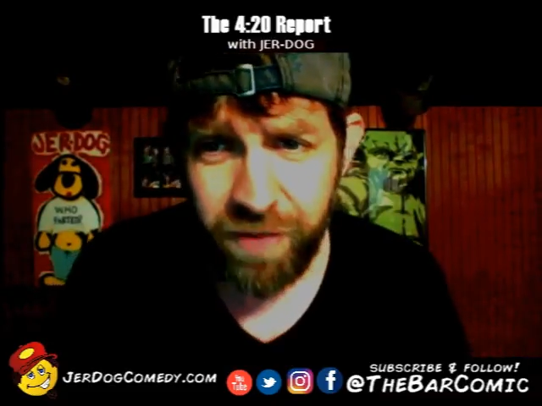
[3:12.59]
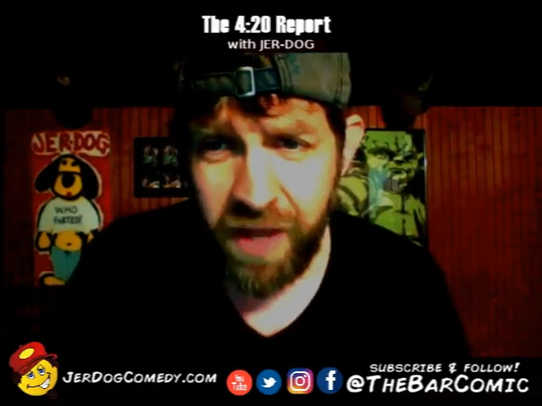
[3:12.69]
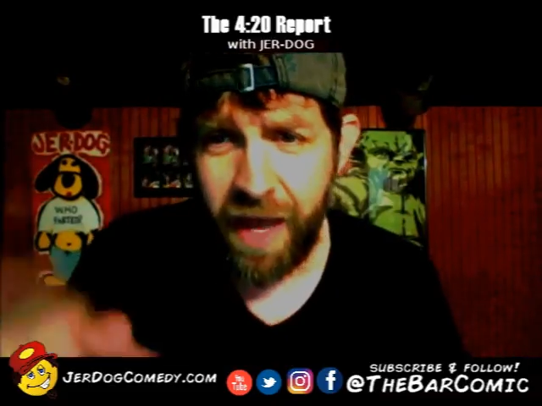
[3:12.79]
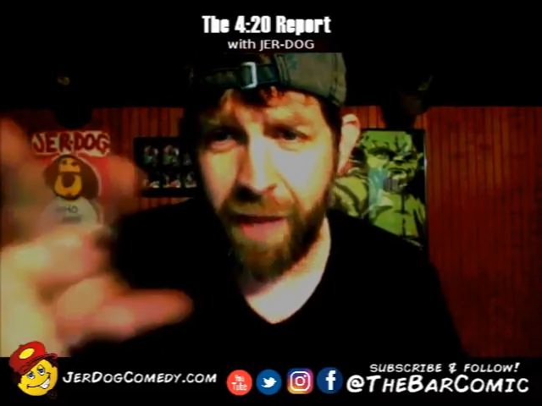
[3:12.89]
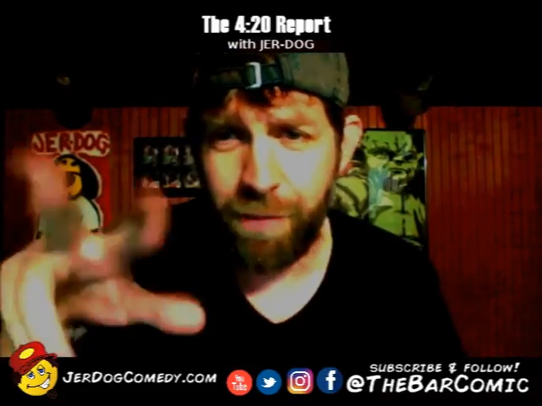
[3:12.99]

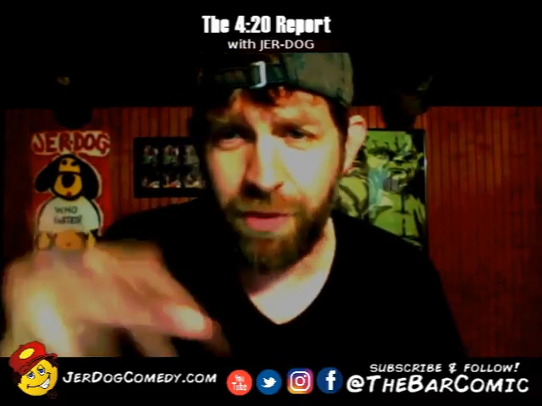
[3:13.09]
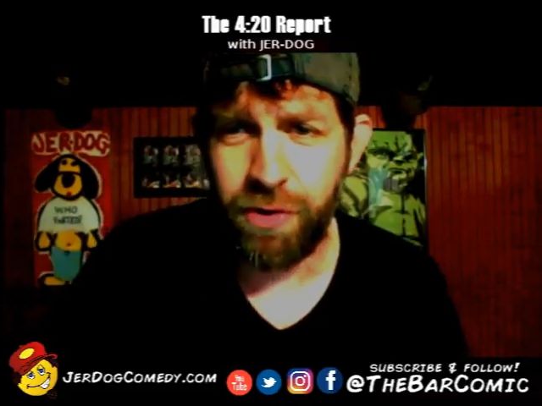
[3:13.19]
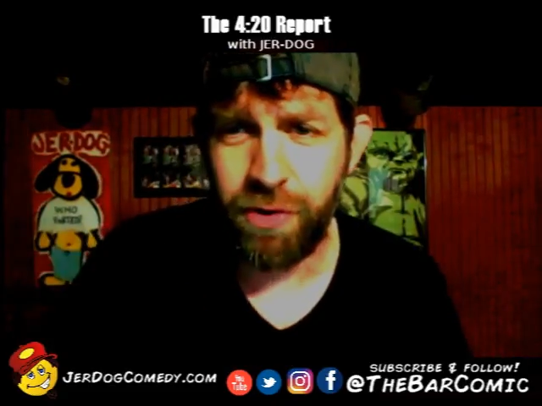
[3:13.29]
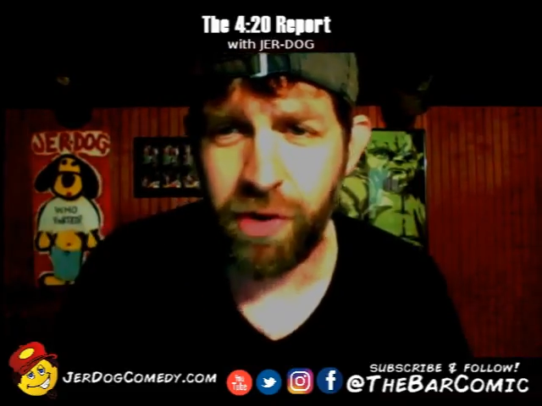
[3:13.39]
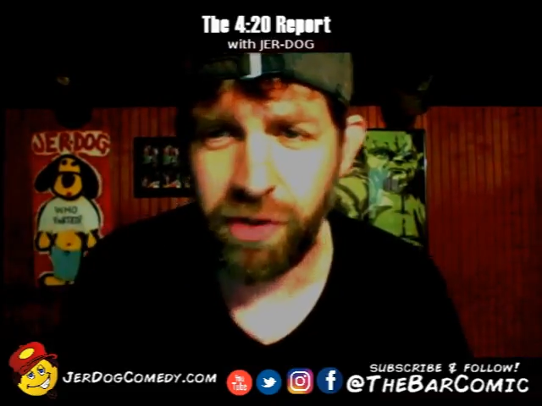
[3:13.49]
Hey, Happy New
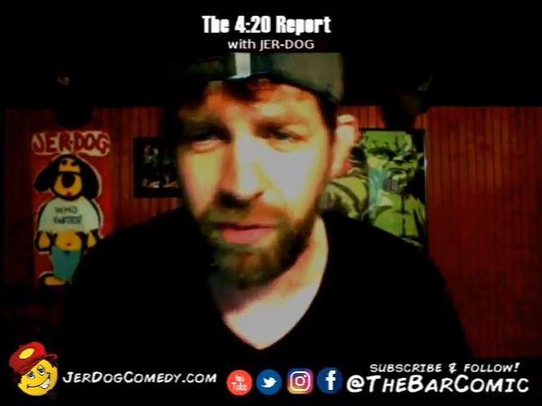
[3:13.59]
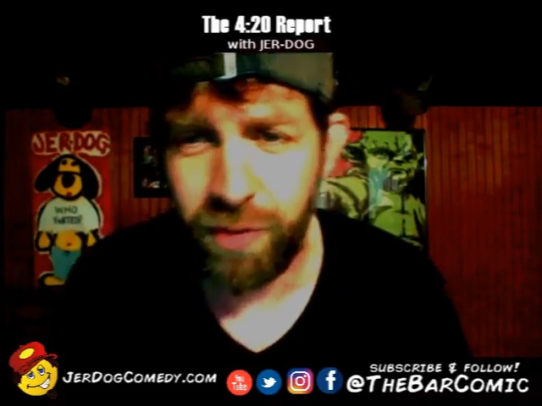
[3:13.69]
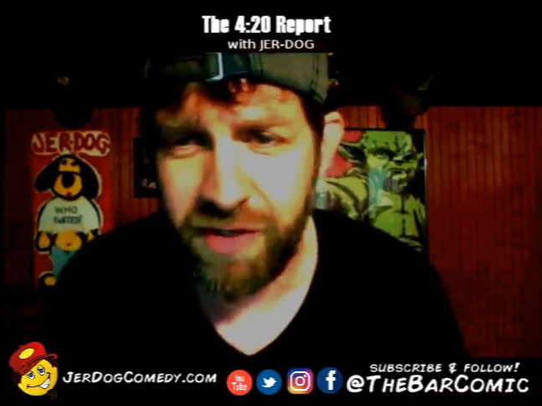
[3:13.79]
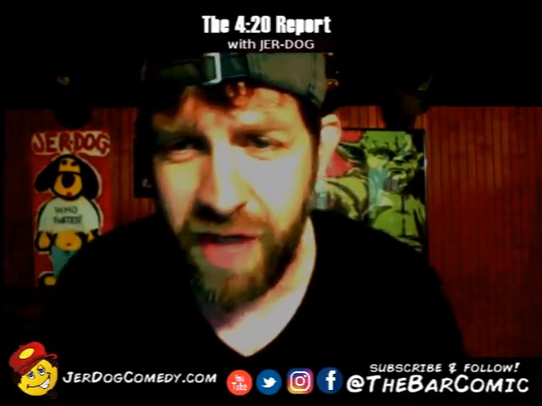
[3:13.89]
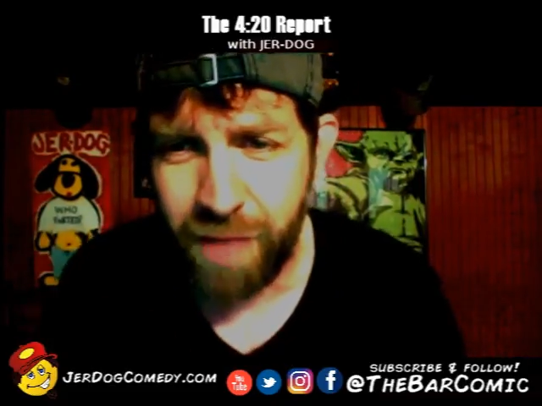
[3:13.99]
Year, Uncle
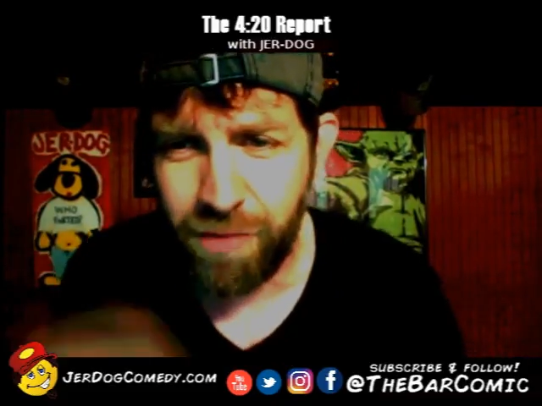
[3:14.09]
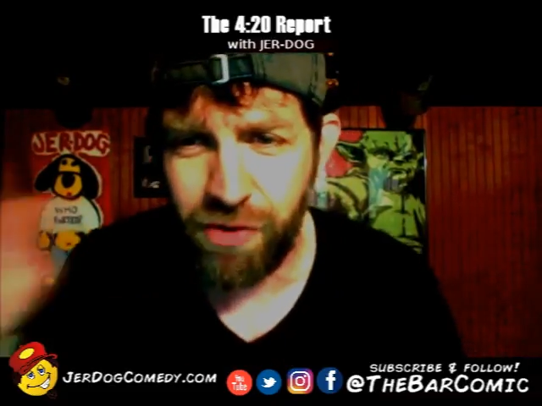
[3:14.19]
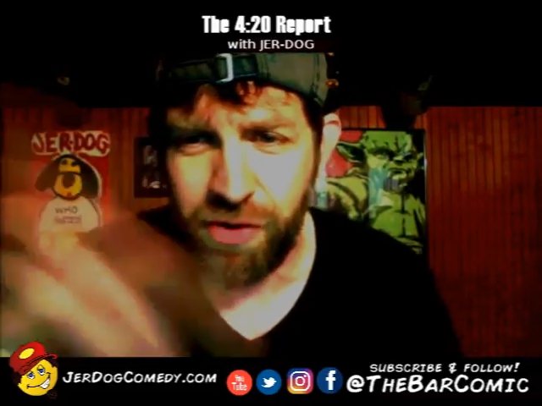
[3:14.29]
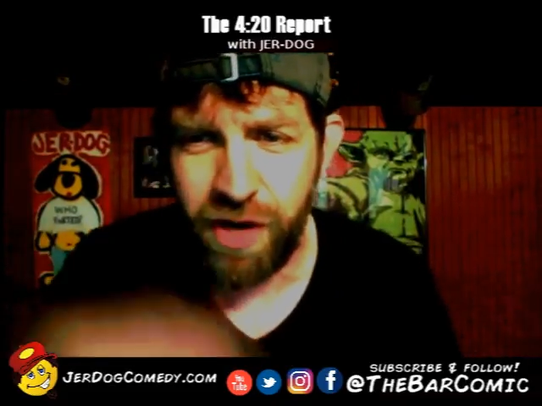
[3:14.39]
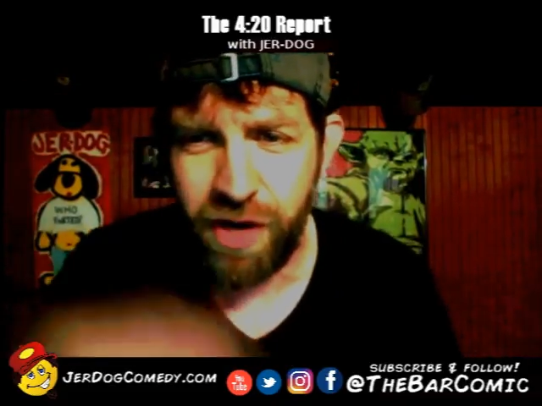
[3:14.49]
Russ. Happy
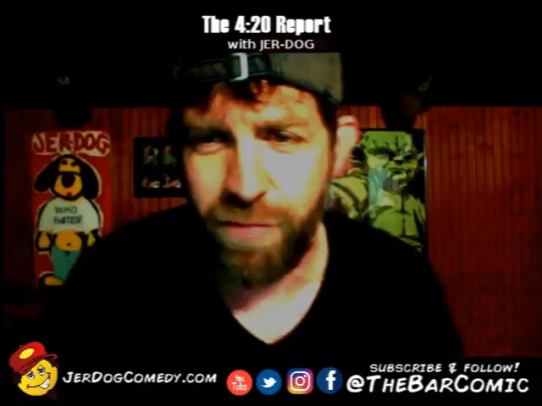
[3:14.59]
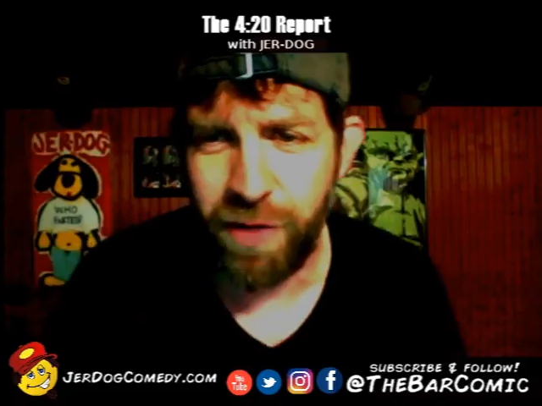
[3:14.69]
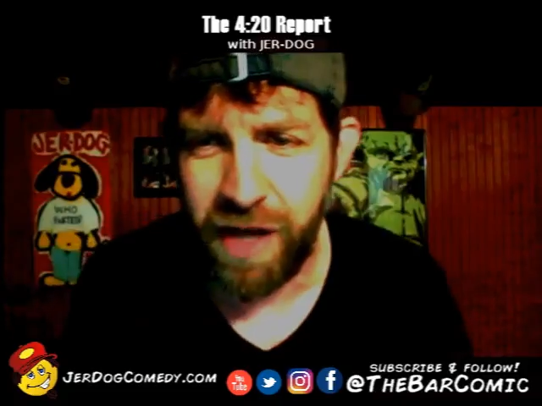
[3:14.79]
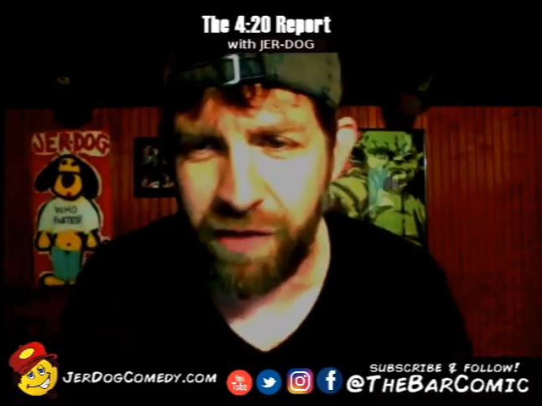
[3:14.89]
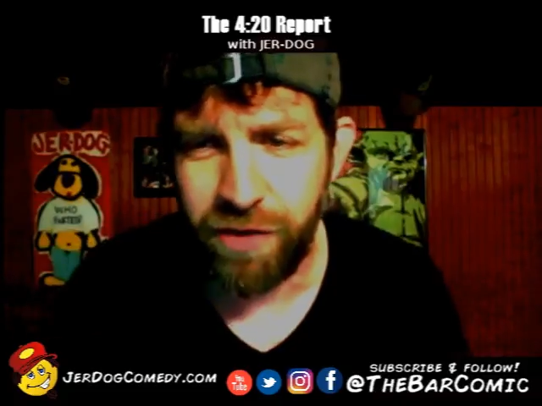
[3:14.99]
New Year to
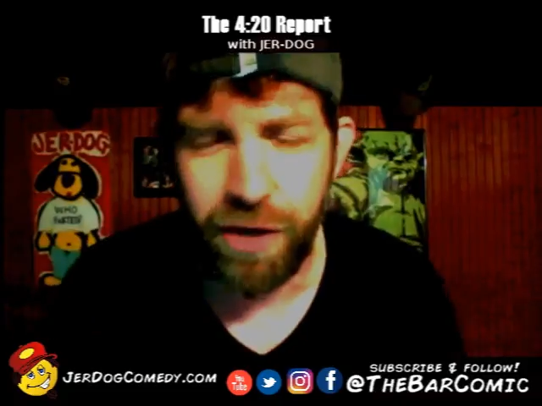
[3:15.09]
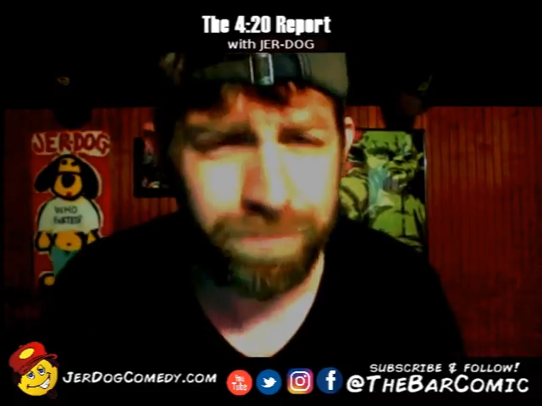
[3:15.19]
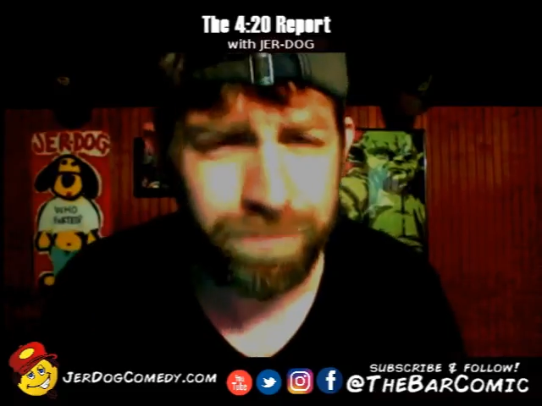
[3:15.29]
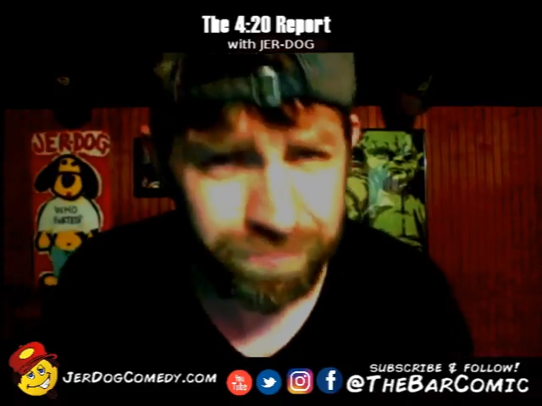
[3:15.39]
everybody out there.